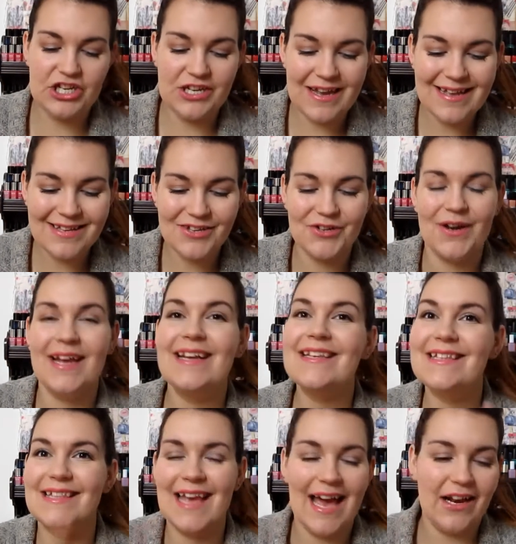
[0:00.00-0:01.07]

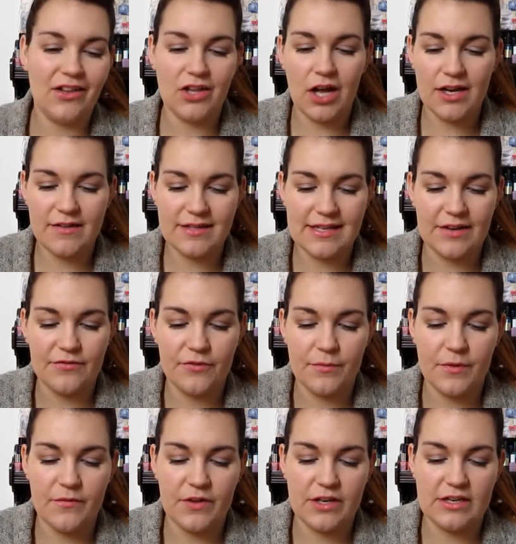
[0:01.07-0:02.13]
District, they had a lot of stuff
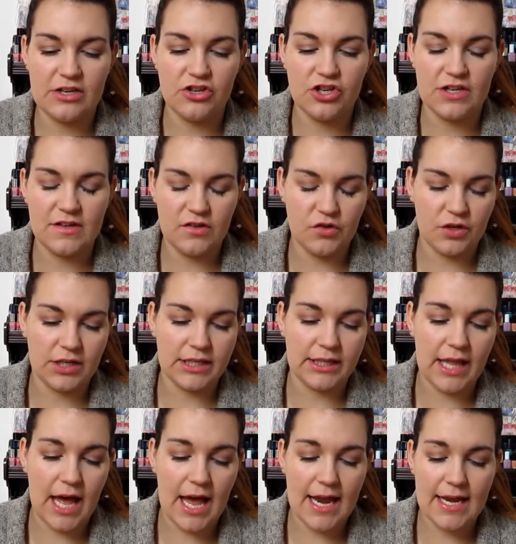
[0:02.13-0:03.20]
from the Vintage District
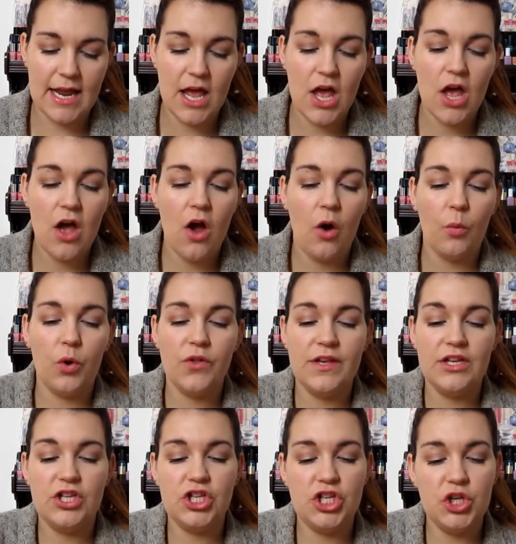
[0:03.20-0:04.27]
line, were
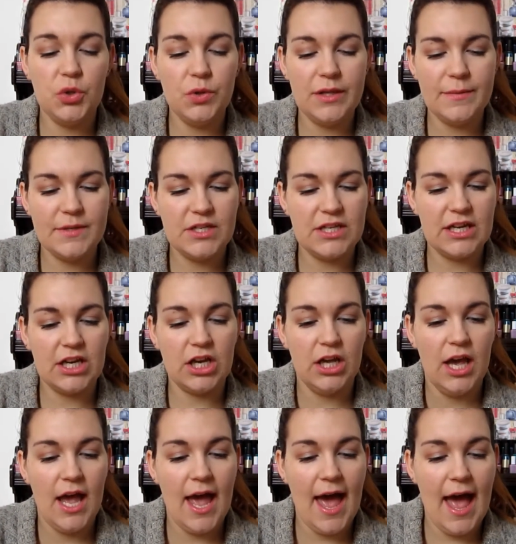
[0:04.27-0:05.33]
these two lipstick
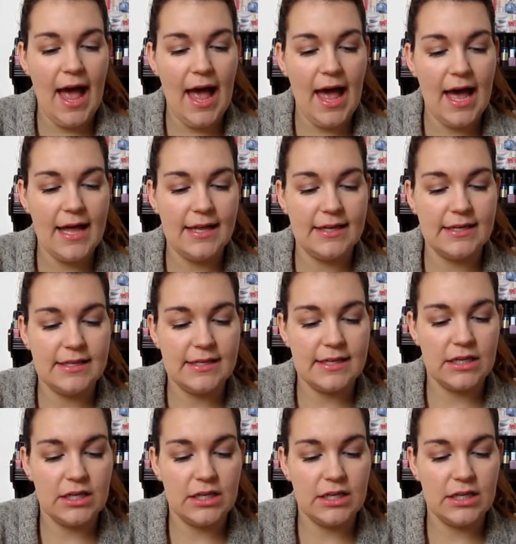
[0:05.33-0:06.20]
and